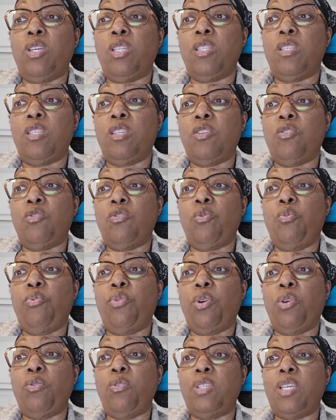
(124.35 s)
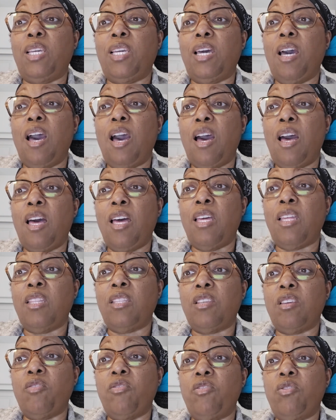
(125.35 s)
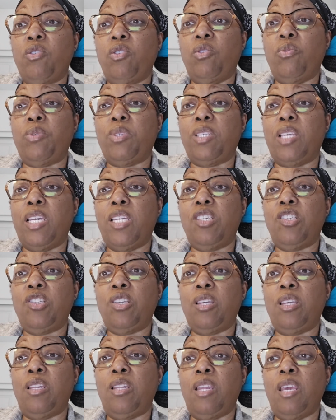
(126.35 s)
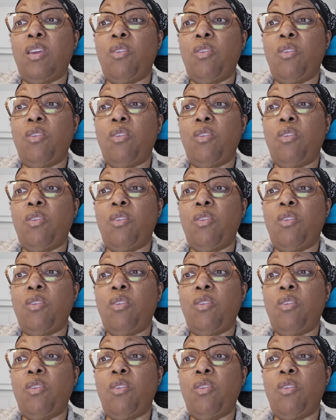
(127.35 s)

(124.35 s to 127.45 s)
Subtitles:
consider the pros and cons of solarization